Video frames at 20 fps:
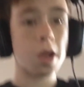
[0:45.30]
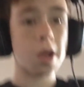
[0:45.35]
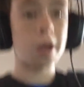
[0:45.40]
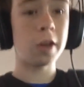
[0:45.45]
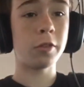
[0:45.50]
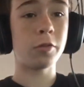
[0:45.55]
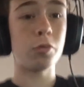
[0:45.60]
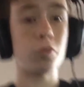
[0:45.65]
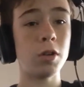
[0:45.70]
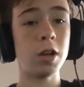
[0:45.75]

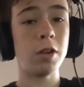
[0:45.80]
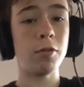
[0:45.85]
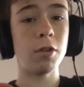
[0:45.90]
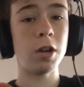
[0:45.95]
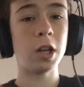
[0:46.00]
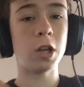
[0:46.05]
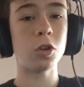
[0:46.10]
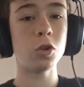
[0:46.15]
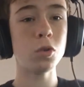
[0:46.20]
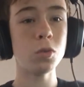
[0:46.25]
It's really, really
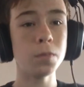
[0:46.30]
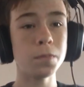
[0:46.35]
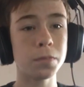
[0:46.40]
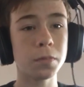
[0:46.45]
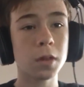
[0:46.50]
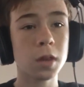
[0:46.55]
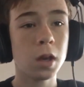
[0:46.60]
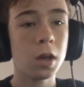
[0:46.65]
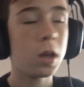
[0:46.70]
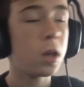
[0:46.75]
cool.
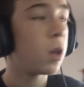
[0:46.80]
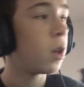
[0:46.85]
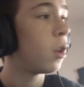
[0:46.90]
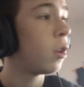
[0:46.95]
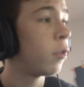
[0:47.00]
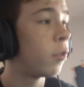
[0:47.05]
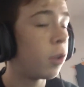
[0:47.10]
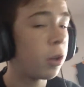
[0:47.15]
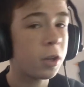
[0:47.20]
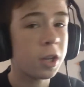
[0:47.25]

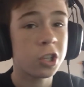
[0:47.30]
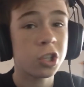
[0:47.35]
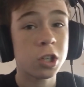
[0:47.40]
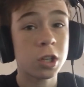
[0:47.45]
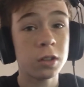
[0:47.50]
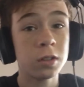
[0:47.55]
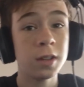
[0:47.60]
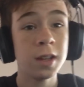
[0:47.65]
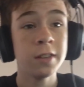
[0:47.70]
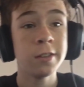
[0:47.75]
So I'll catch you
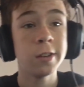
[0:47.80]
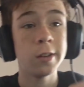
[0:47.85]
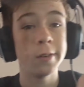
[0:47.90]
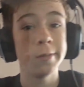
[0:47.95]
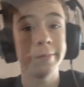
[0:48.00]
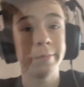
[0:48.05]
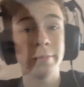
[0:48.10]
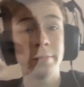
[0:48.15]
guys later.